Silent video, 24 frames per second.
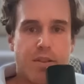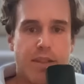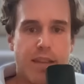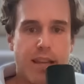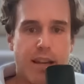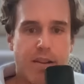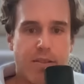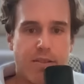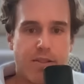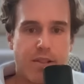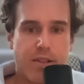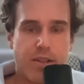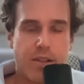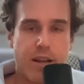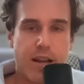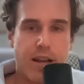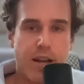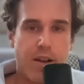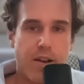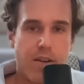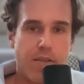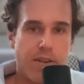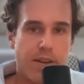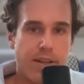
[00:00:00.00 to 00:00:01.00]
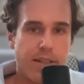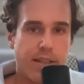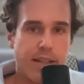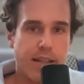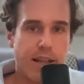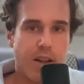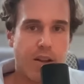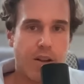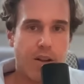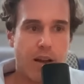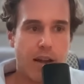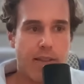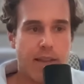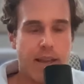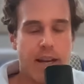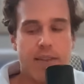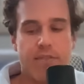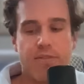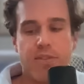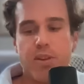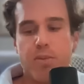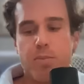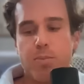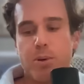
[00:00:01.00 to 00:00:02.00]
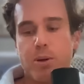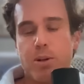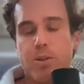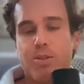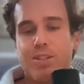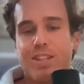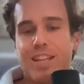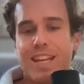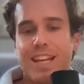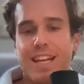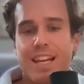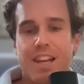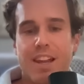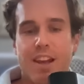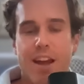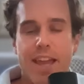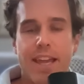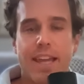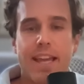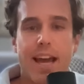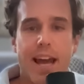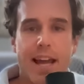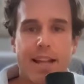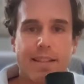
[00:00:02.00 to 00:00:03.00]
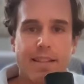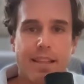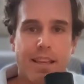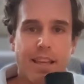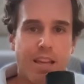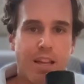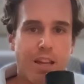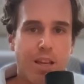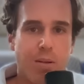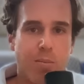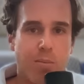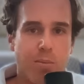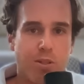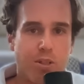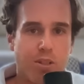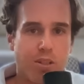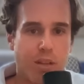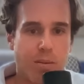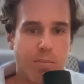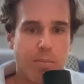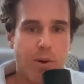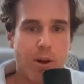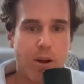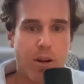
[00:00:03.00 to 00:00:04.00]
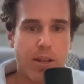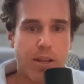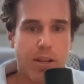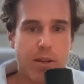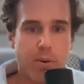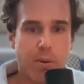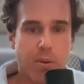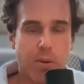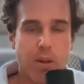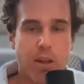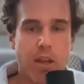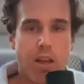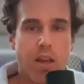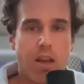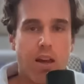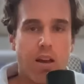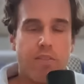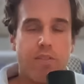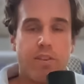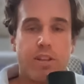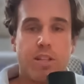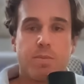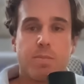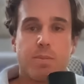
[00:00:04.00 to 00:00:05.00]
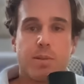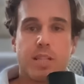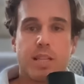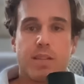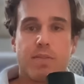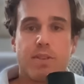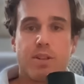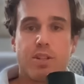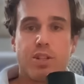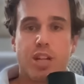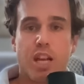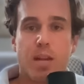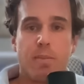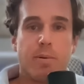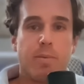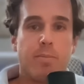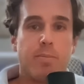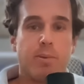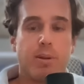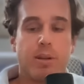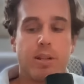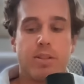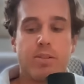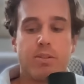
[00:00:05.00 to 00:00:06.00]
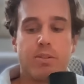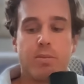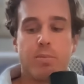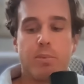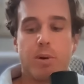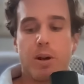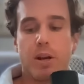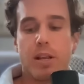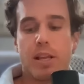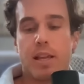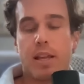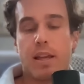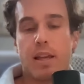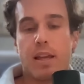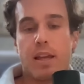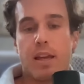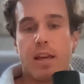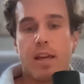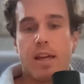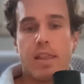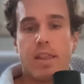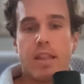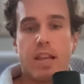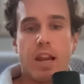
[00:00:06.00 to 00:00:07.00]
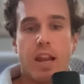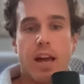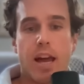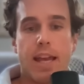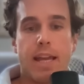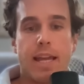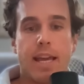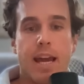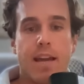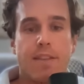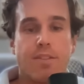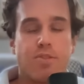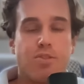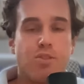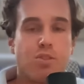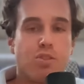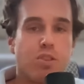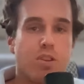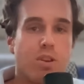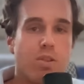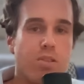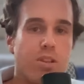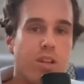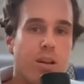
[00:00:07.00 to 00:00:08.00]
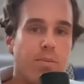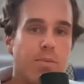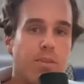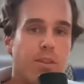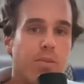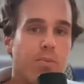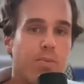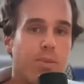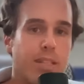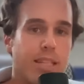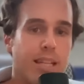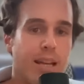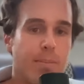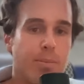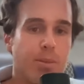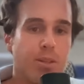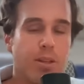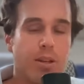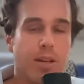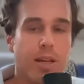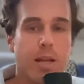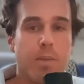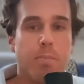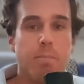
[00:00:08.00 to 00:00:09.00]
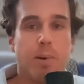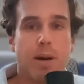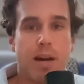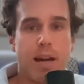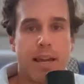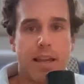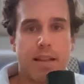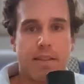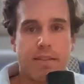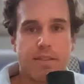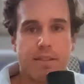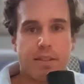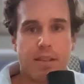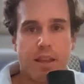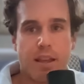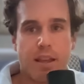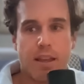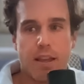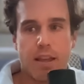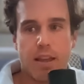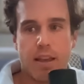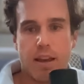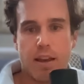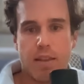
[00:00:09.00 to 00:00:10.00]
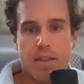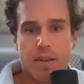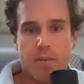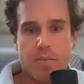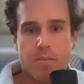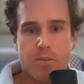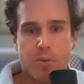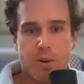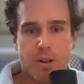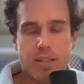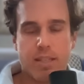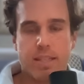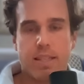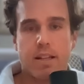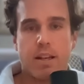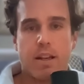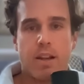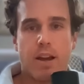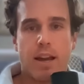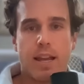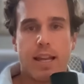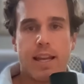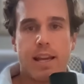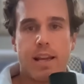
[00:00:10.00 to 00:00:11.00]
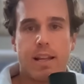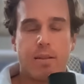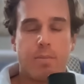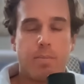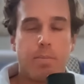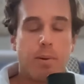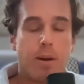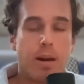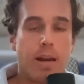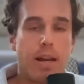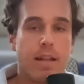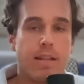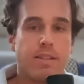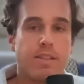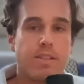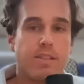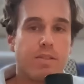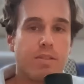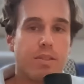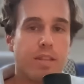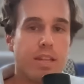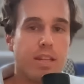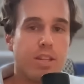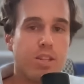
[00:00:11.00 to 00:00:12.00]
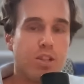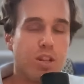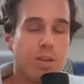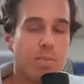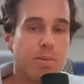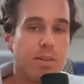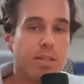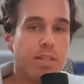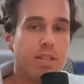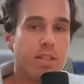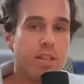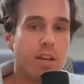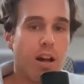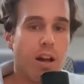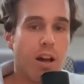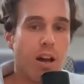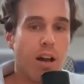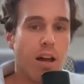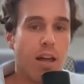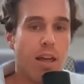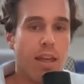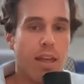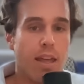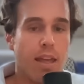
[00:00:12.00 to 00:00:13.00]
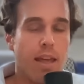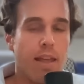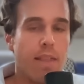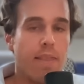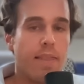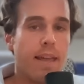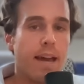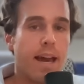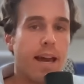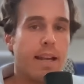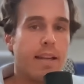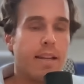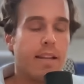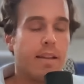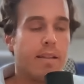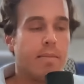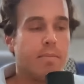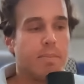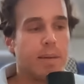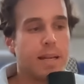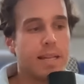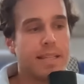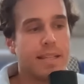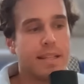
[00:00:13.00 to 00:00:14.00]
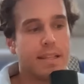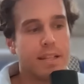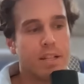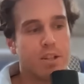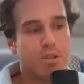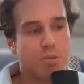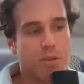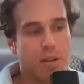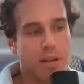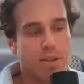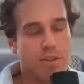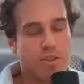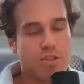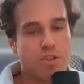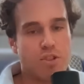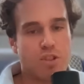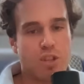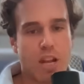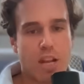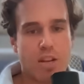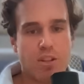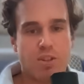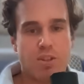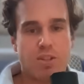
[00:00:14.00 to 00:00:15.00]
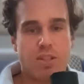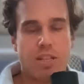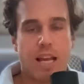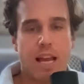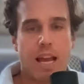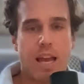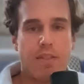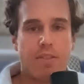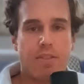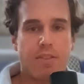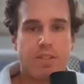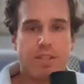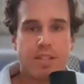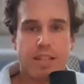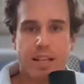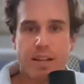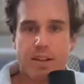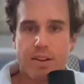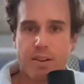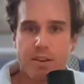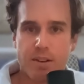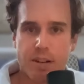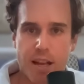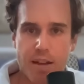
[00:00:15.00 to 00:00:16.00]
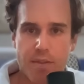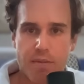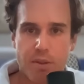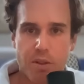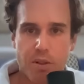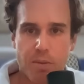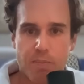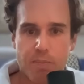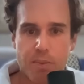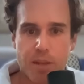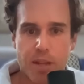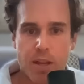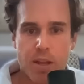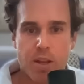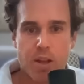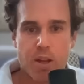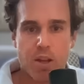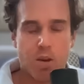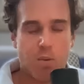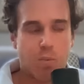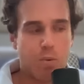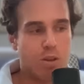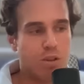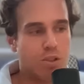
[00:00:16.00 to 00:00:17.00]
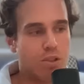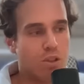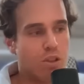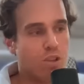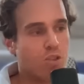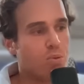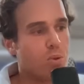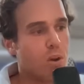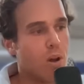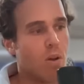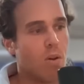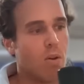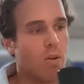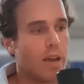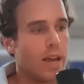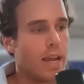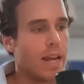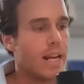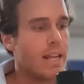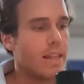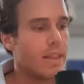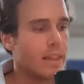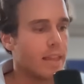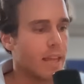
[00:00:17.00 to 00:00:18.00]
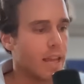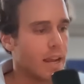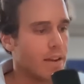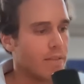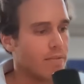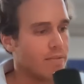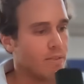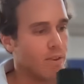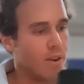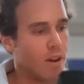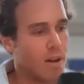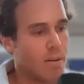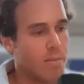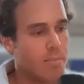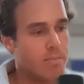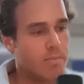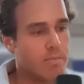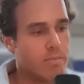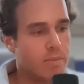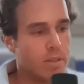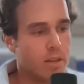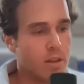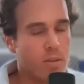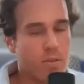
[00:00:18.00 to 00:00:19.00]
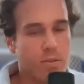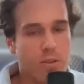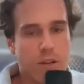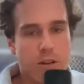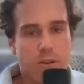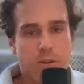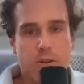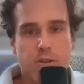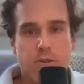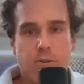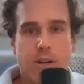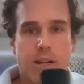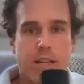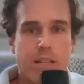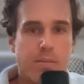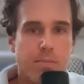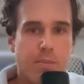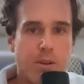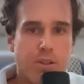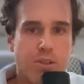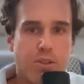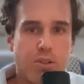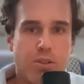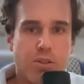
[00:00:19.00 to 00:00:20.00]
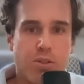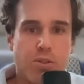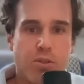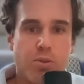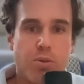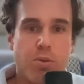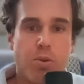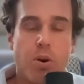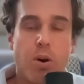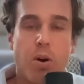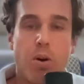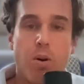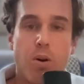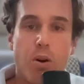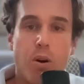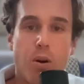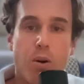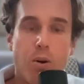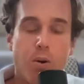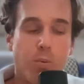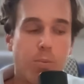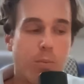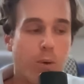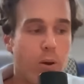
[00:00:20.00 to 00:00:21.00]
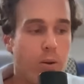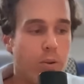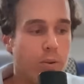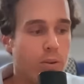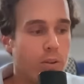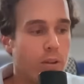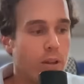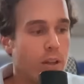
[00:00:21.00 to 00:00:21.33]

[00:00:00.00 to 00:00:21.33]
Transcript: outside of a cell. And then if you produce a ligand, which is a molecule of a specific shape and put it into the body, the ligand just goes up to the receptor, it binds. And then once the ligand binds to the GPCR, that basically triggers changes at the cellular level which control anything from you know neurotransmission to ho hormone